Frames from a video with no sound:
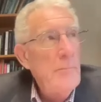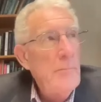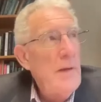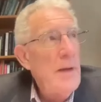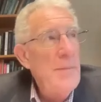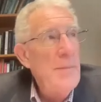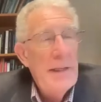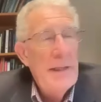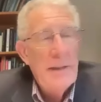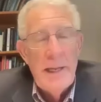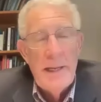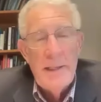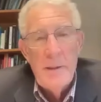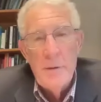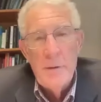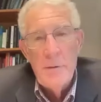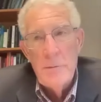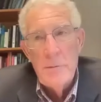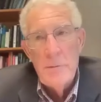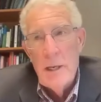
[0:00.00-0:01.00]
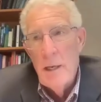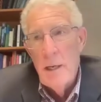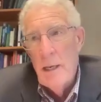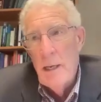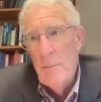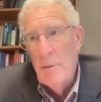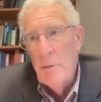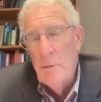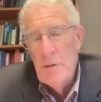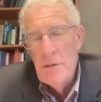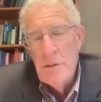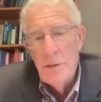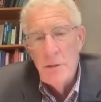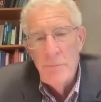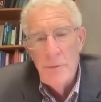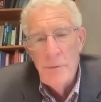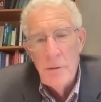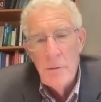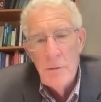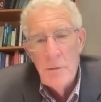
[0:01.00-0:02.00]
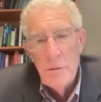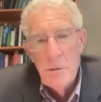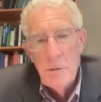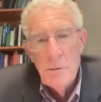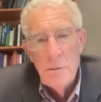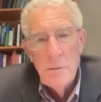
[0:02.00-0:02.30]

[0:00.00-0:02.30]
You mean like our Aboriginal folks?